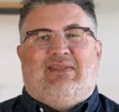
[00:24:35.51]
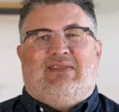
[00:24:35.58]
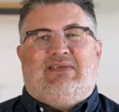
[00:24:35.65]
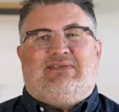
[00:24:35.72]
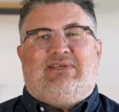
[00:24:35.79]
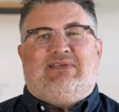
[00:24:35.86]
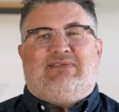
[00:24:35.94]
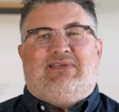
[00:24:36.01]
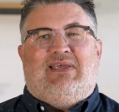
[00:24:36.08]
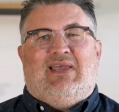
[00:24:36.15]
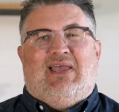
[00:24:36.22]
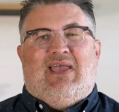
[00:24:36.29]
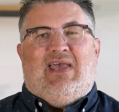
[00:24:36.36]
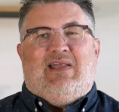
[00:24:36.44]
This is
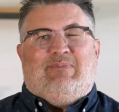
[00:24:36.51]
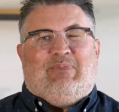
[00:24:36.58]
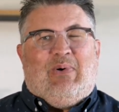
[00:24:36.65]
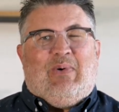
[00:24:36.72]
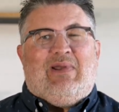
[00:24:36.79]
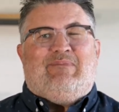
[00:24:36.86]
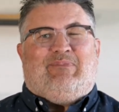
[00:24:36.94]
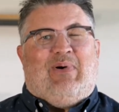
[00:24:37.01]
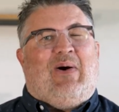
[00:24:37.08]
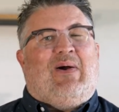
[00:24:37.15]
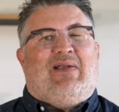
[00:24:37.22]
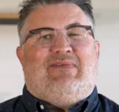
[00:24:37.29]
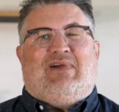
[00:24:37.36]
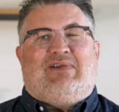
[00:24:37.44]
an important
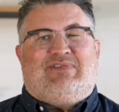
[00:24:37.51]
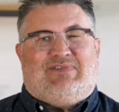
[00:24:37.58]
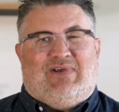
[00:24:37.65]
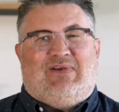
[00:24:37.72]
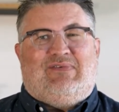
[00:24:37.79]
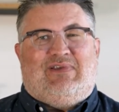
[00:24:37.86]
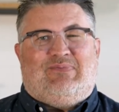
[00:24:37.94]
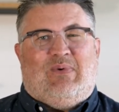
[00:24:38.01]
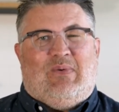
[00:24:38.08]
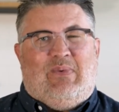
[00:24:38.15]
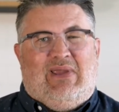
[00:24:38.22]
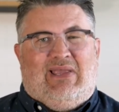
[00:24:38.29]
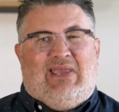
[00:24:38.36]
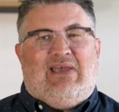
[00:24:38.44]
part of our service where
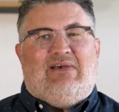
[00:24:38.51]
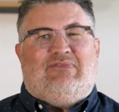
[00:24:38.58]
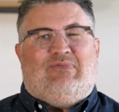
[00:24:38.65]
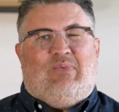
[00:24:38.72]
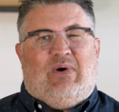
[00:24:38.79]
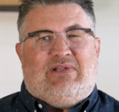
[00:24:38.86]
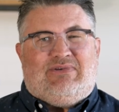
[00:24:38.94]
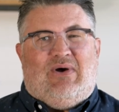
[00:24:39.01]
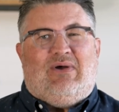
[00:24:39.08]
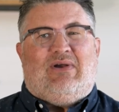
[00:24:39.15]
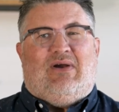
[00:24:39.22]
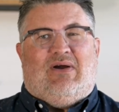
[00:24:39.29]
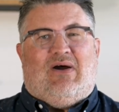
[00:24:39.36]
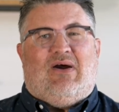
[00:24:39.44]
we give what's
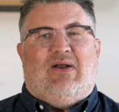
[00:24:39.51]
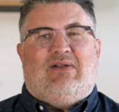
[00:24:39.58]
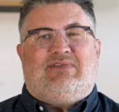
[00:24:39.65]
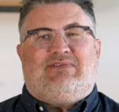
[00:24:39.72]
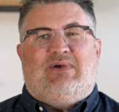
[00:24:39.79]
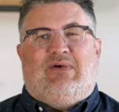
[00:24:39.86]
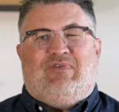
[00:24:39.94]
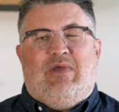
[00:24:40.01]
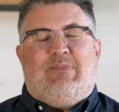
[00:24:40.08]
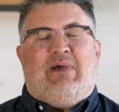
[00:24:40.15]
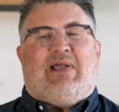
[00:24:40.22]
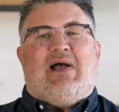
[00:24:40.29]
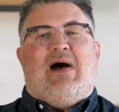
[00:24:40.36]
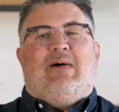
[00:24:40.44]
on our heart. So if you
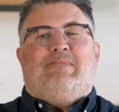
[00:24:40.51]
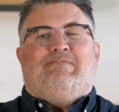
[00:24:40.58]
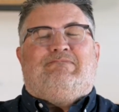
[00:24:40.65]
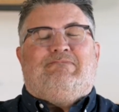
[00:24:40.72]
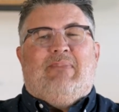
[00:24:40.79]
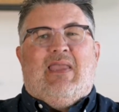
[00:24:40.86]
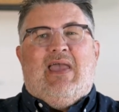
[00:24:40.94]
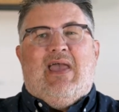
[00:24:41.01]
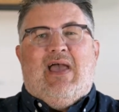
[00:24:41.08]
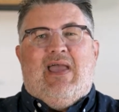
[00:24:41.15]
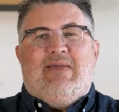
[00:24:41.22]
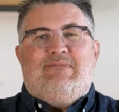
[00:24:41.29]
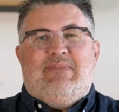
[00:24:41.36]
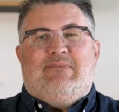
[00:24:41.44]
become
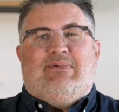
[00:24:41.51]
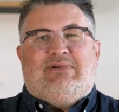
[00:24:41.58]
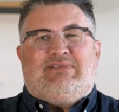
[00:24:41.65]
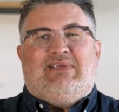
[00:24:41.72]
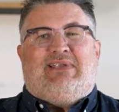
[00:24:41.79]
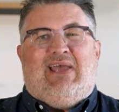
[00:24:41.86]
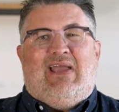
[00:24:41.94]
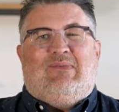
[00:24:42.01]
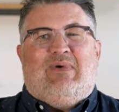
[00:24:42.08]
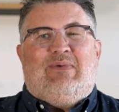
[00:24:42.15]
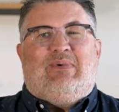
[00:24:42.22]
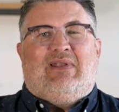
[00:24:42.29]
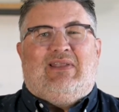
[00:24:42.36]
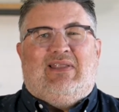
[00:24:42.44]
a member today,
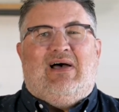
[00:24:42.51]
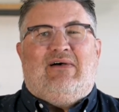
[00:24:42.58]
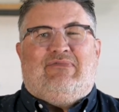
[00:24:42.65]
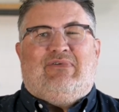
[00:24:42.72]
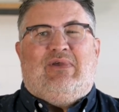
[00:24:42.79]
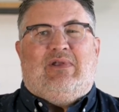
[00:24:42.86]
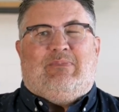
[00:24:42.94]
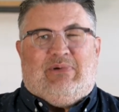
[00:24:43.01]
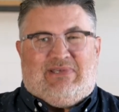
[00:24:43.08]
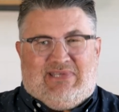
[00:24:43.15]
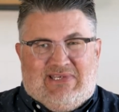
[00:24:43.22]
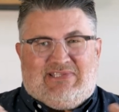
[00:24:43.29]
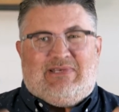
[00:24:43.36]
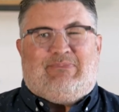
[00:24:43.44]
we would love for you to
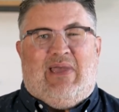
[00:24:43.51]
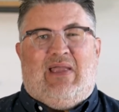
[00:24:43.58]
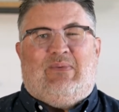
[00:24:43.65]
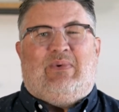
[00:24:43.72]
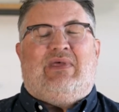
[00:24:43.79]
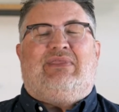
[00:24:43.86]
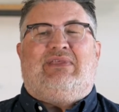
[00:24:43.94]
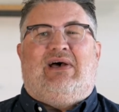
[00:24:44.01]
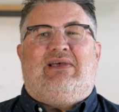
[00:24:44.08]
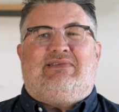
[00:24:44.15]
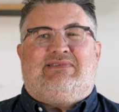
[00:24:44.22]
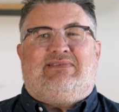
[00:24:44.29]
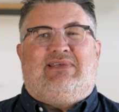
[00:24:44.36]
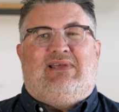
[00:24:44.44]
participate with
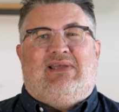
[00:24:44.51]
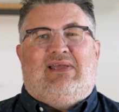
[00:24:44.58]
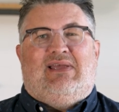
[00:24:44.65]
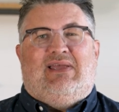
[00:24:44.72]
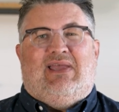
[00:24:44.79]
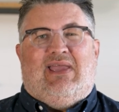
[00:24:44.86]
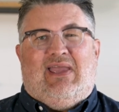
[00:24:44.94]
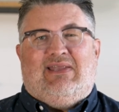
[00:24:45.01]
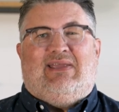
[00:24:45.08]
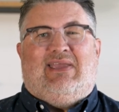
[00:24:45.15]
us in